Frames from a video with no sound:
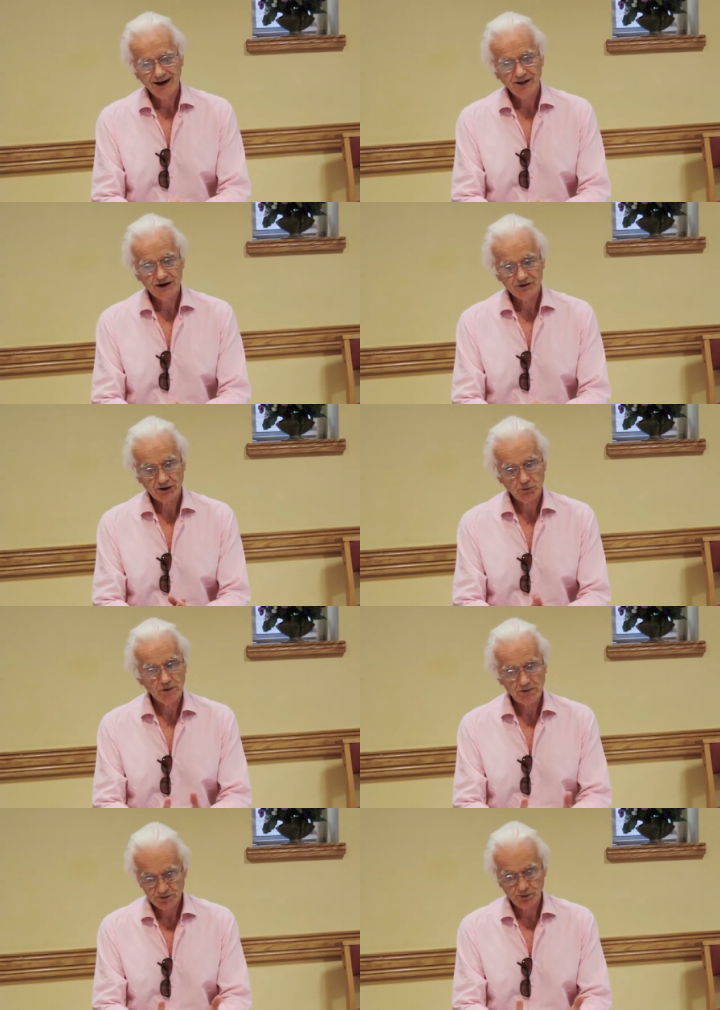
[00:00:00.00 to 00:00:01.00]
they said, well,
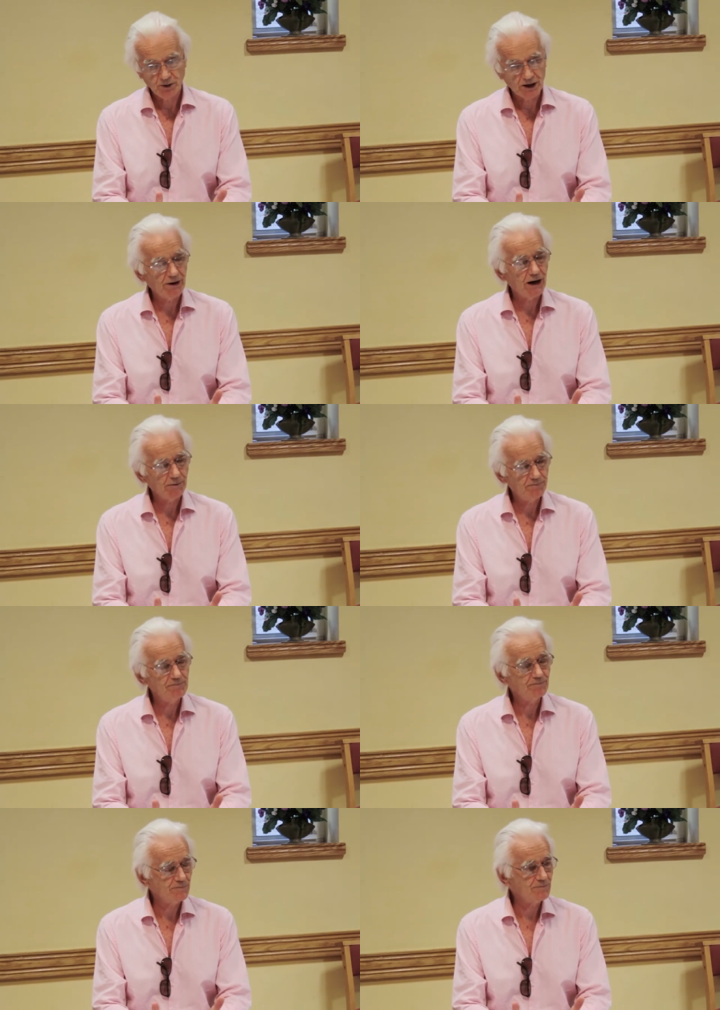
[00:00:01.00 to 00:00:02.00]
we must put one of our
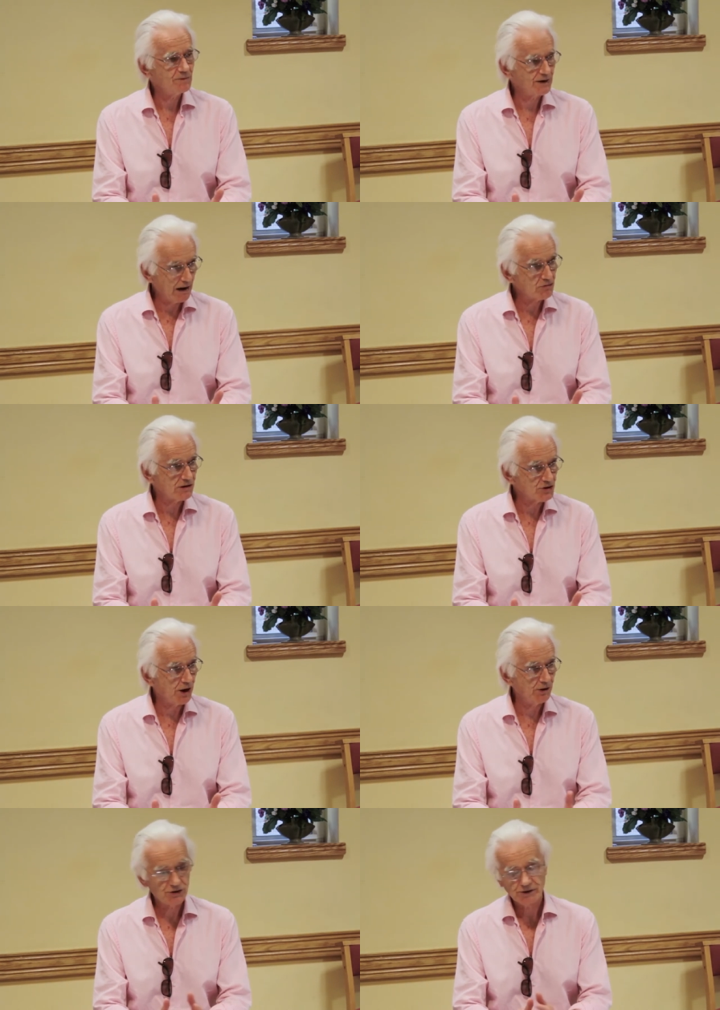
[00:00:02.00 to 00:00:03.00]
councillors
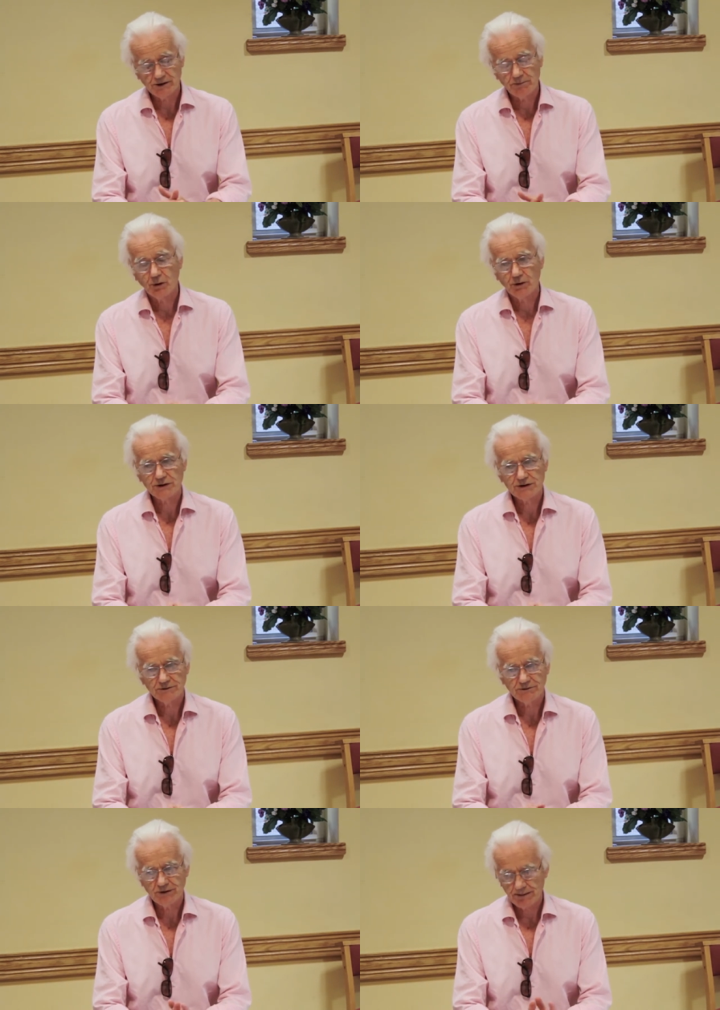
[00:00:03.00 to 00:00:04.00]
onto the board
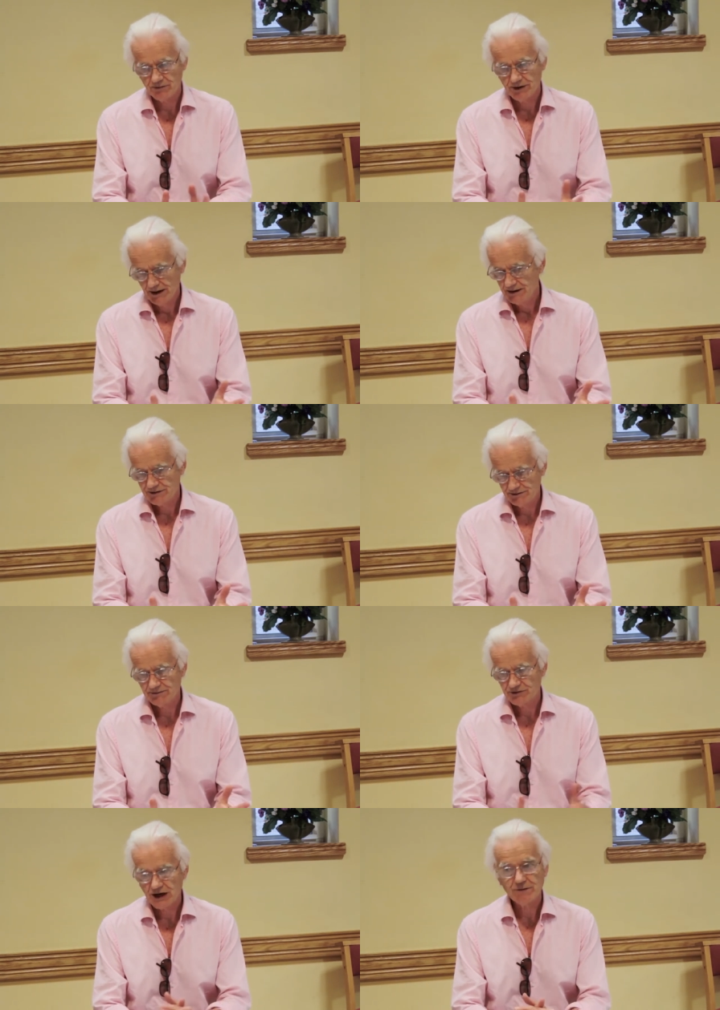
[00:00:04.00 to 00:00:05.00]

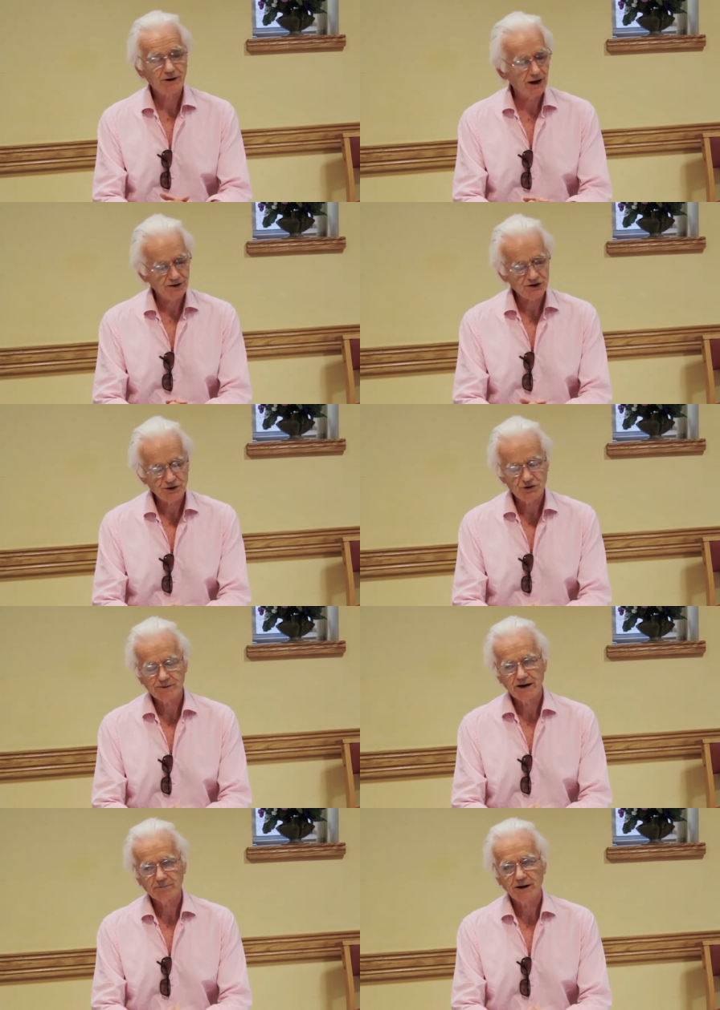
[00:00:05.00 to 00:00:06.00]
to safeguard this huge
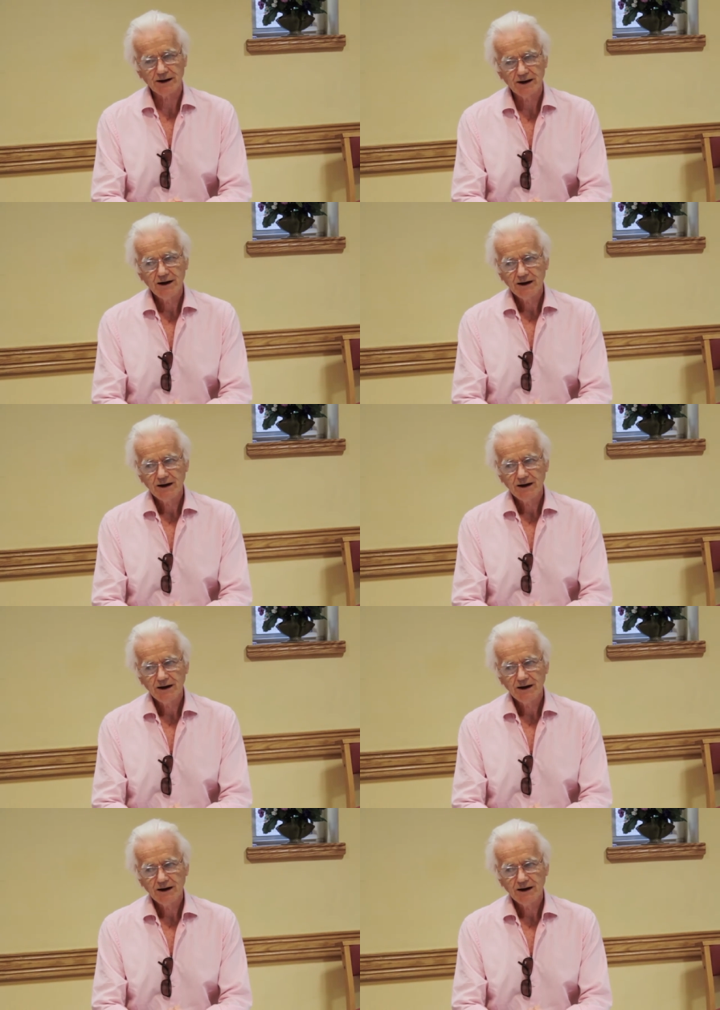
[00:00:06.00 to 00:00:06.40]
amount of money.